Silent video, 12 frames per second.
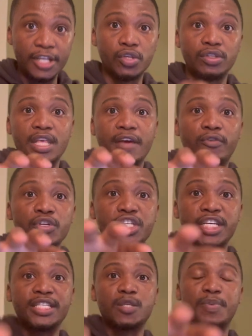so, therefore,
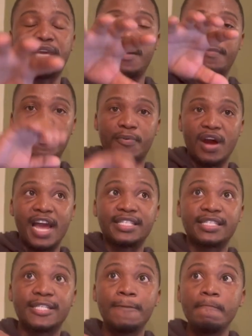Jesus became the
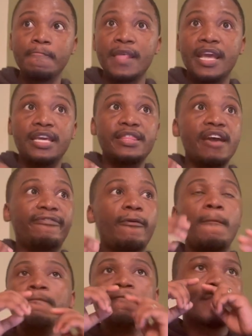price. He
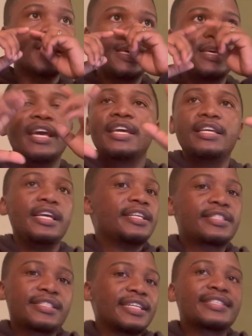therefore, it,
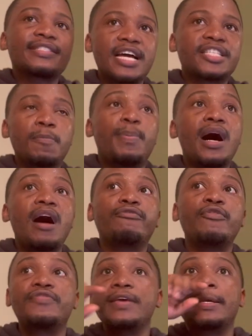it, it's such a
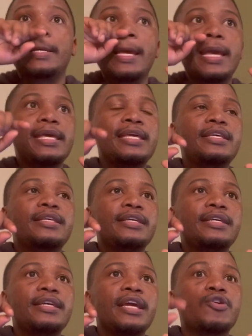powerful thing. He,
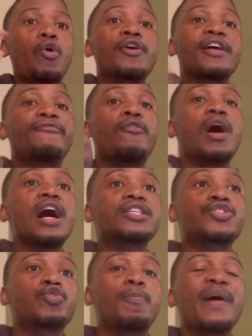he, in order for
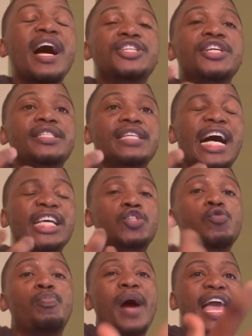us to purchase us,
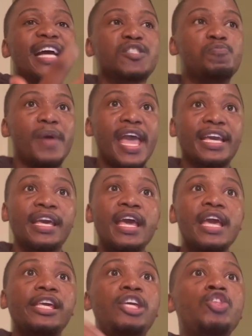to buy us back,
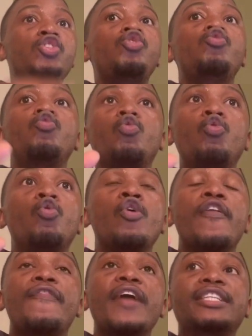he knew
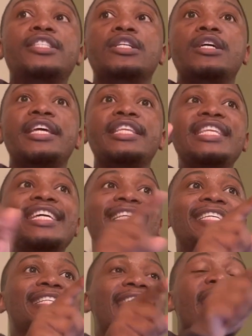that it
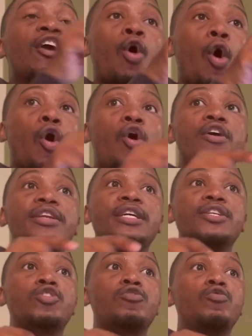needed a
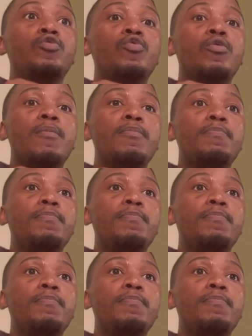God to